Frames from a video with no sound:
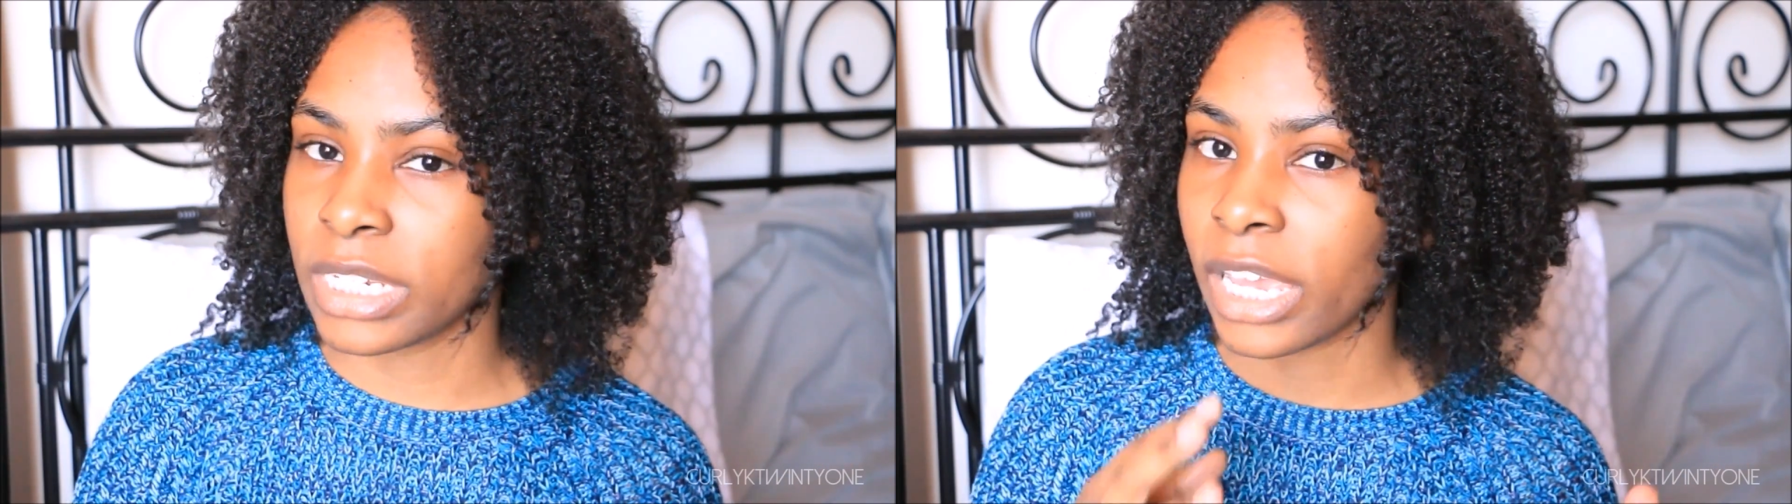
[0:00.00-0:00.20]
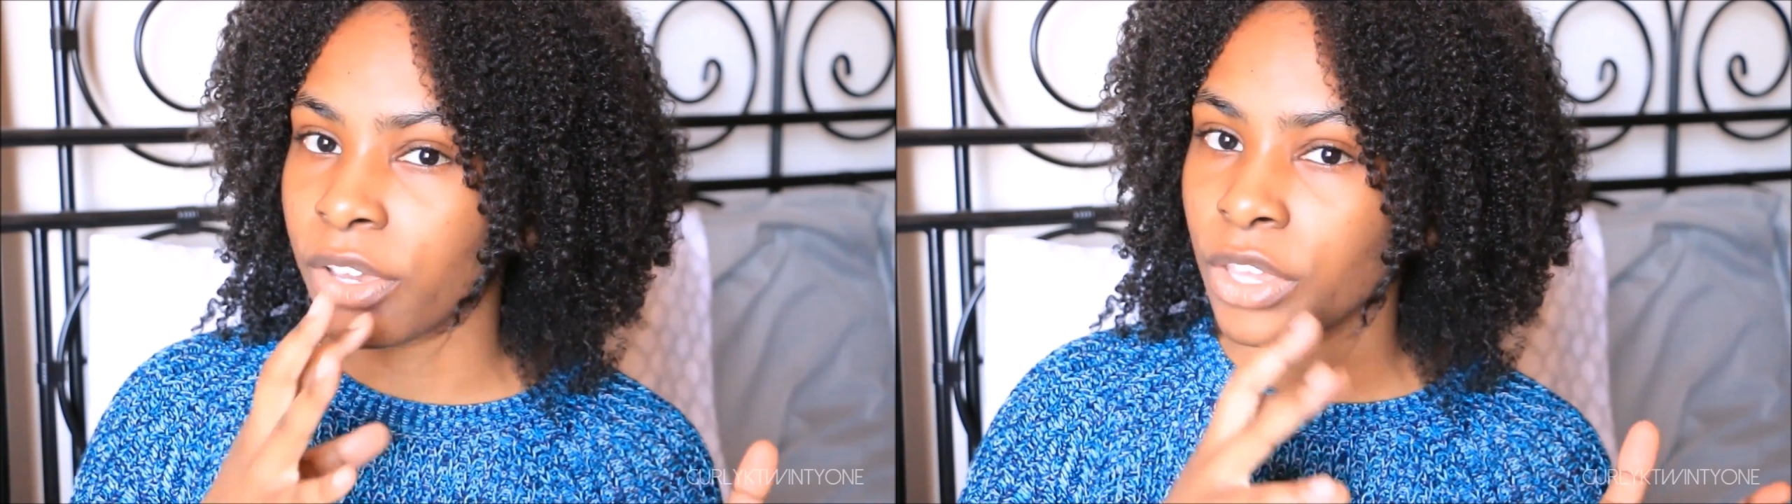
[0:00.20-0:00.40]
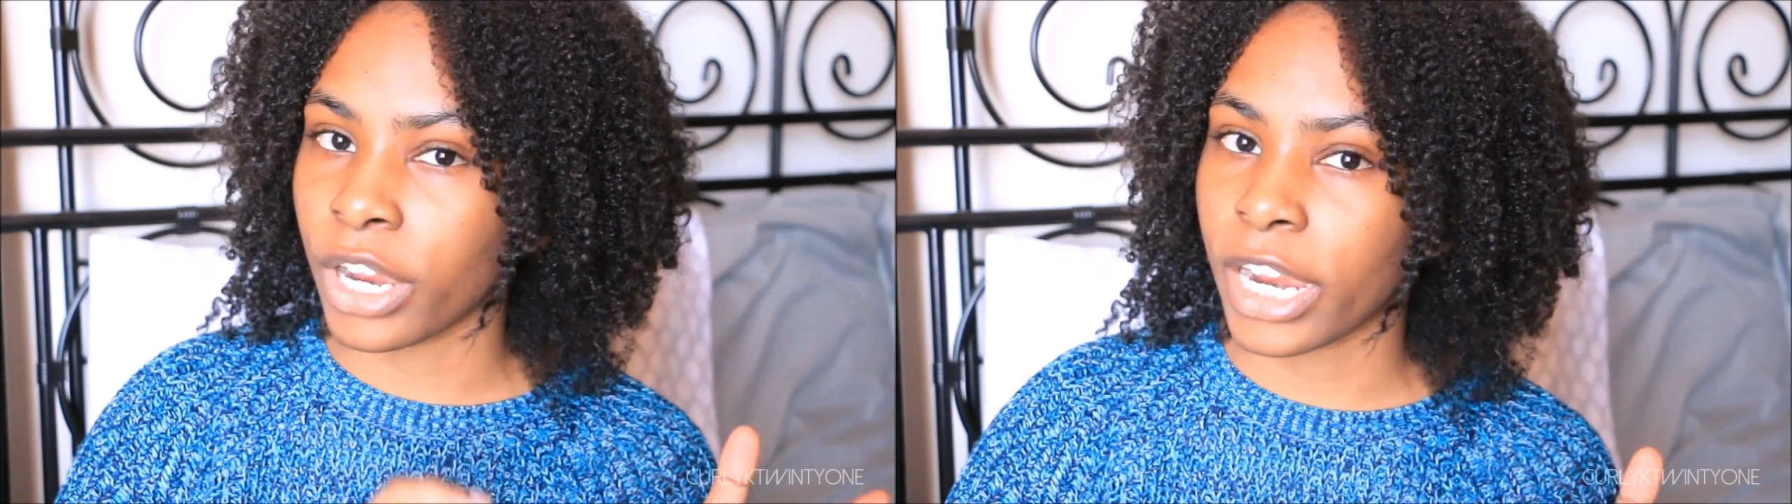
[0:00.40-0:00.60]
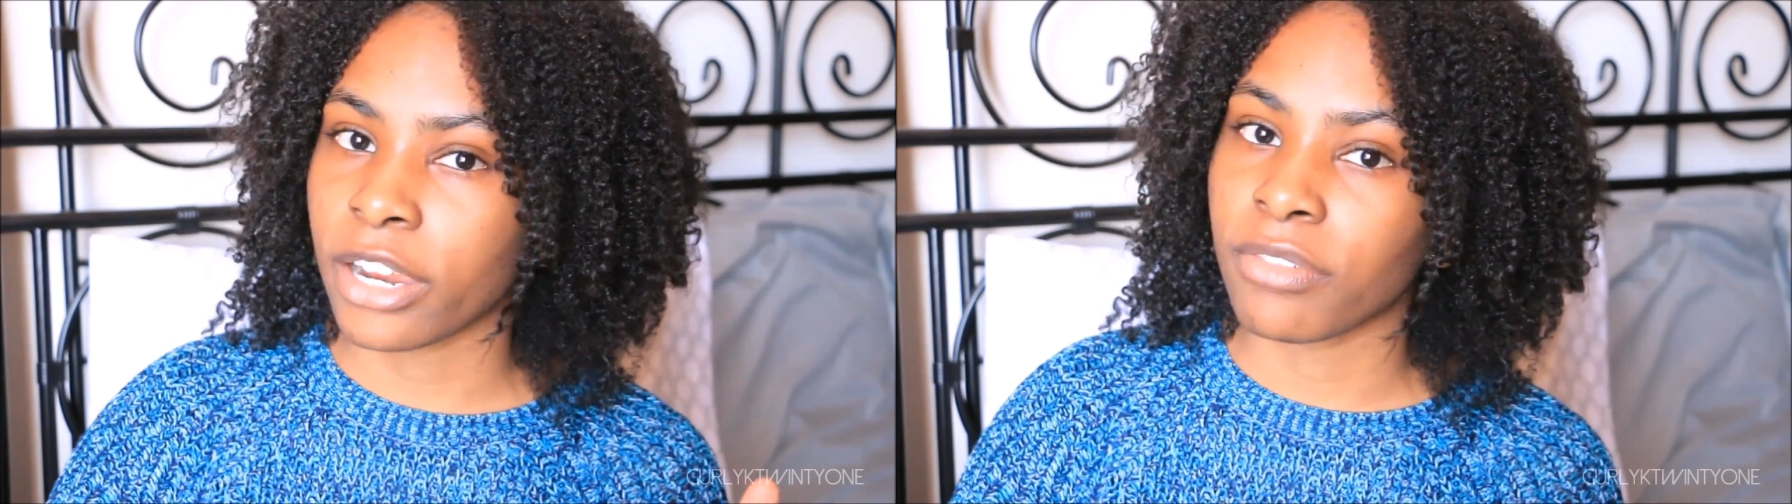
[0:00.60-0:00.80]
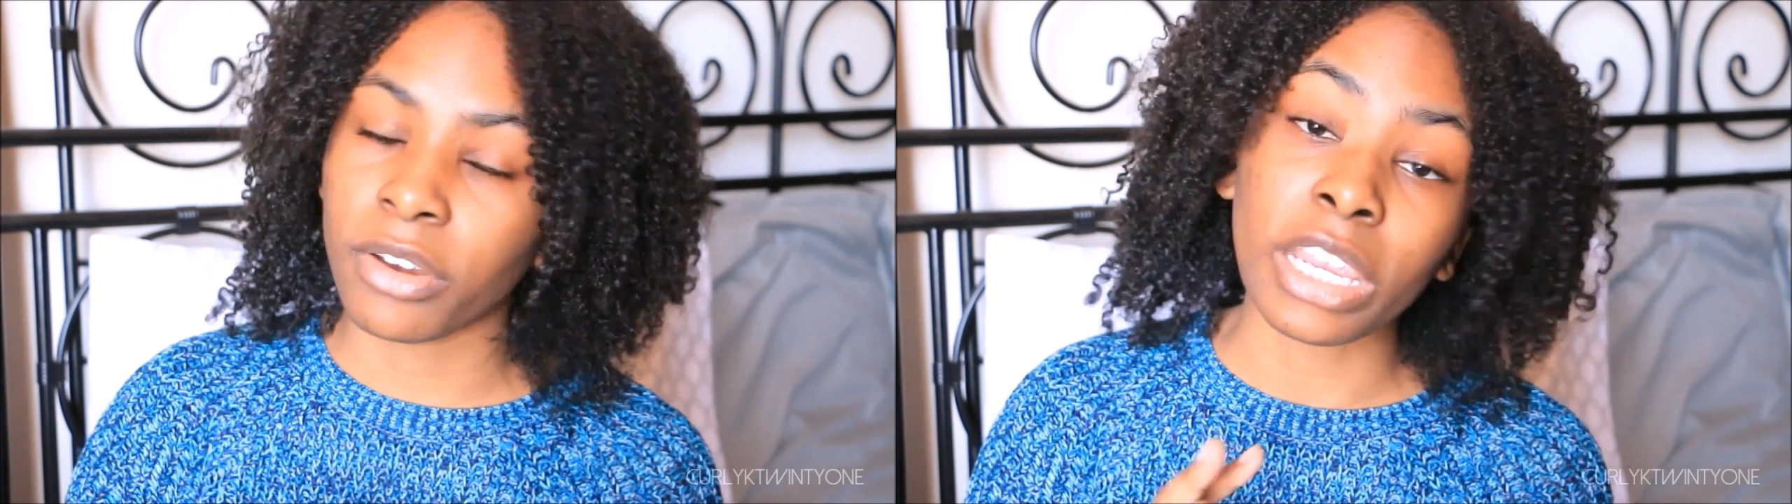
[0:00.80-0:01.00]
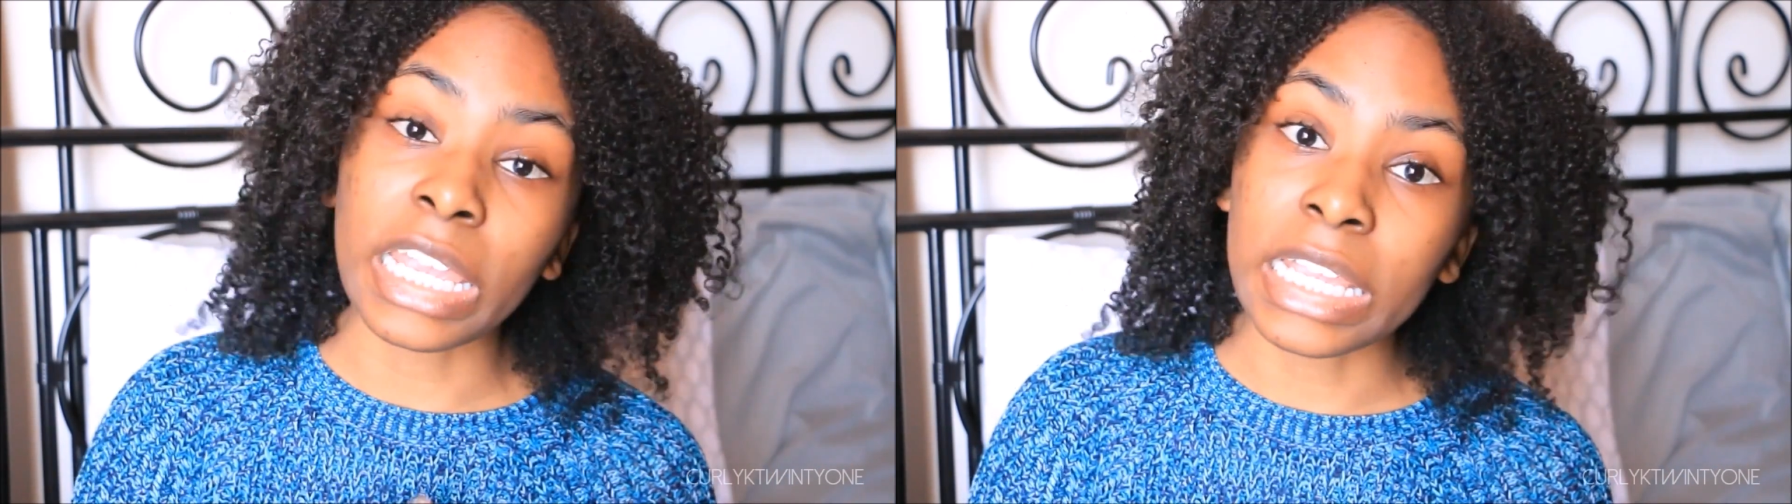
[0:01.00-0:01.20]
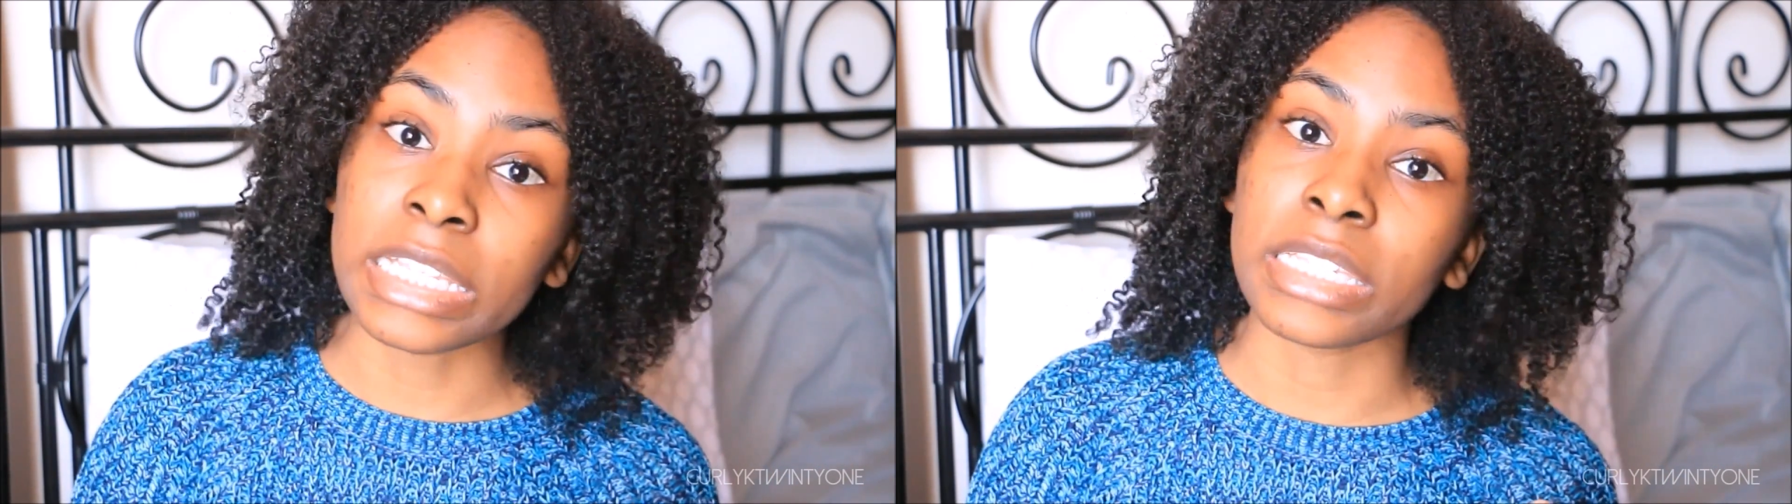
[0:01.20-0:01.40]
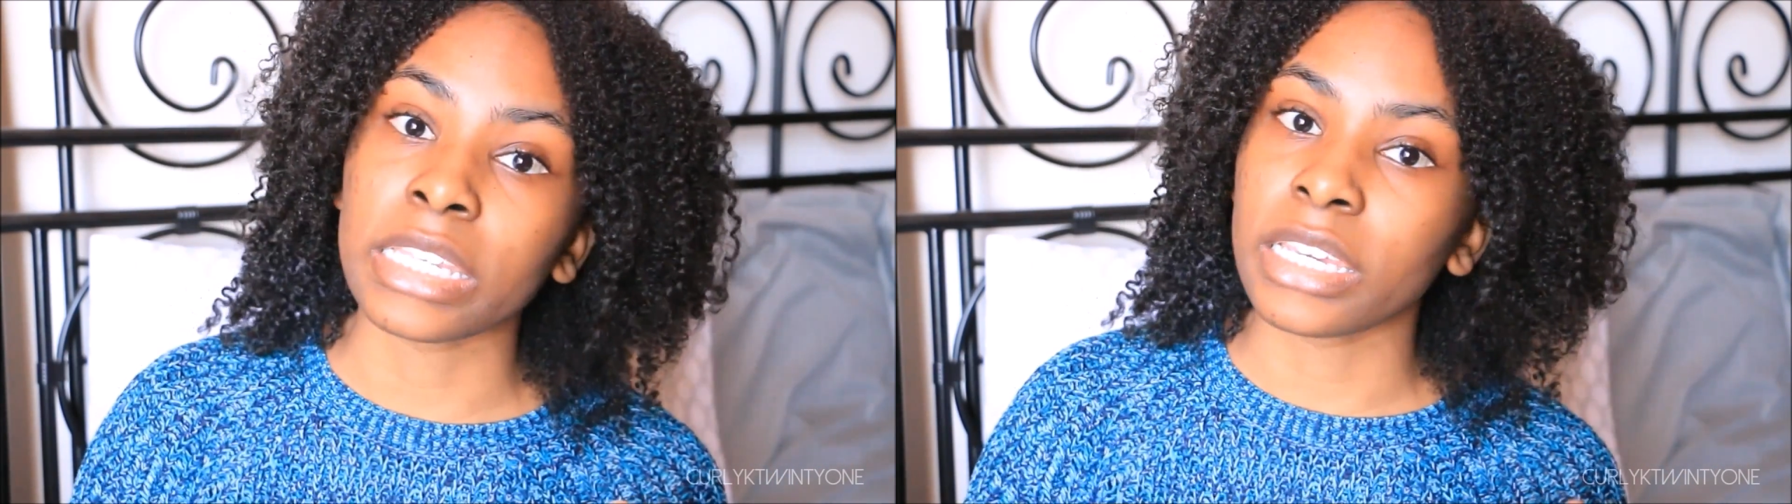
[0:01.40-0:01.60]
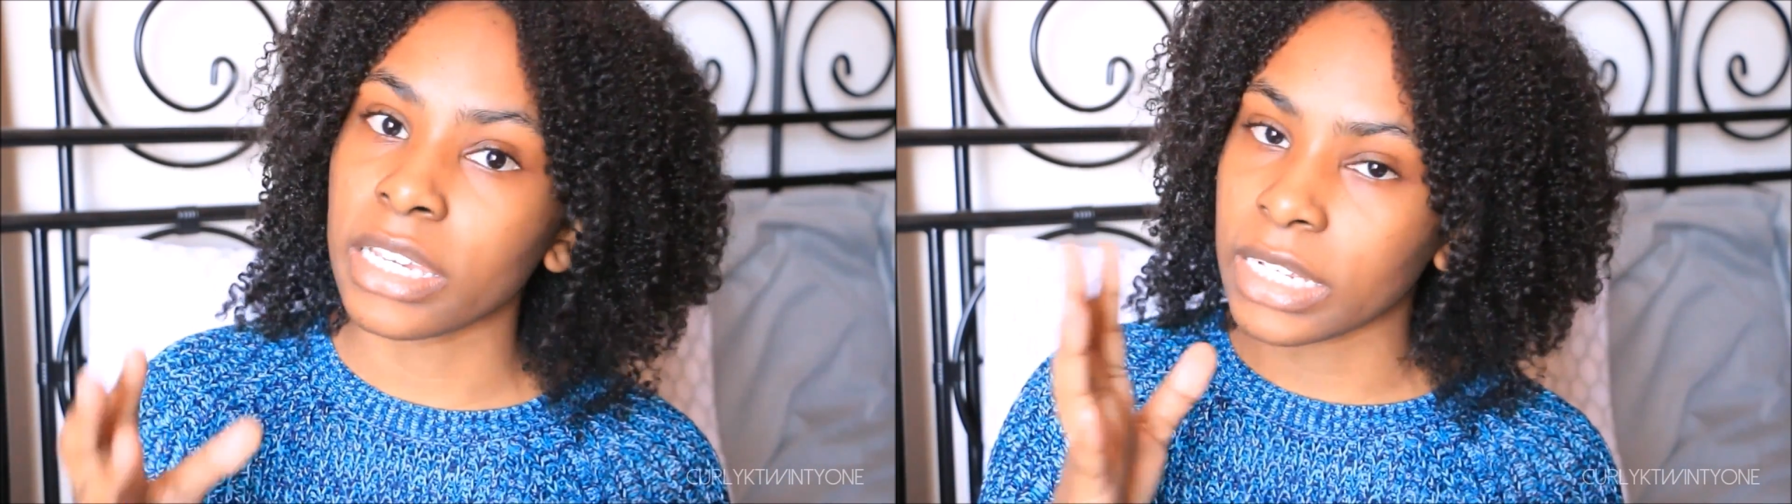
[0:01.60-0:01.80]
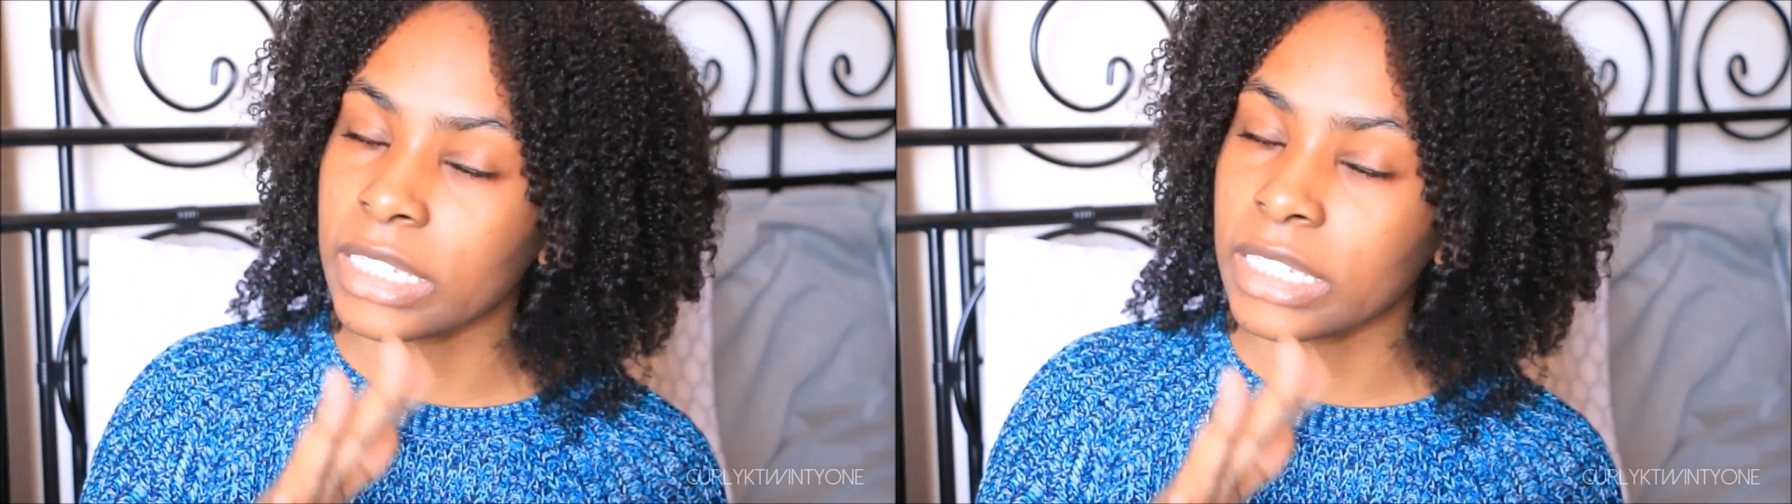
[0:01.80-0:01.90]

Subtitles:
detangle your hair very easily.